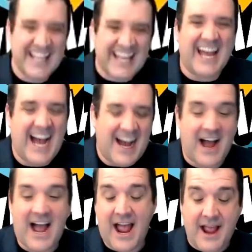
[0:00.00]
Well,
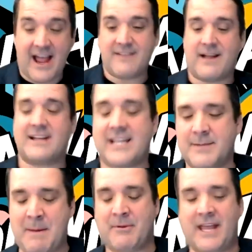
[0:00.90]
I, I, I, said to
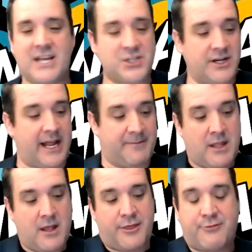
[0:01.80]
people yesterday,
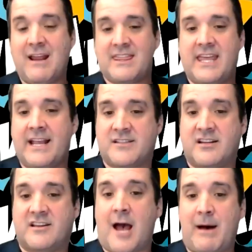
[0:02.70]
three things
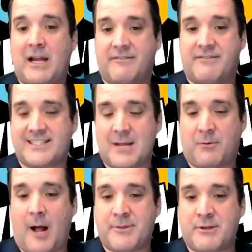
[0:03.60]
could come out of this that will
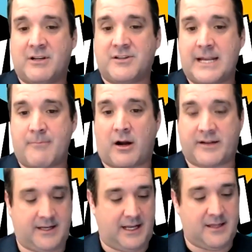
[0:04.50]
help the real estate
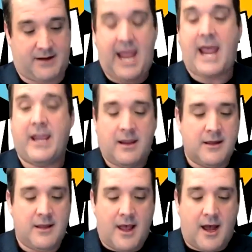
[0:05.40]
market. Either A,
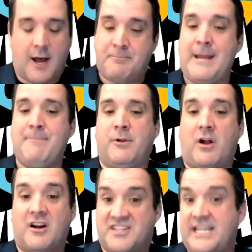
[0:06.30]
uh, people
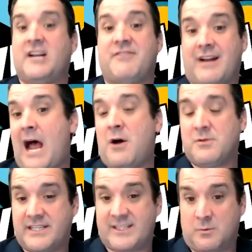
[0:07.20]
are sick of their
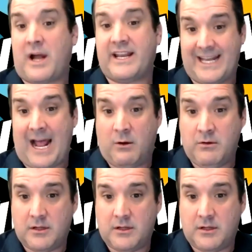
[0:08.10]
houses and want to get out.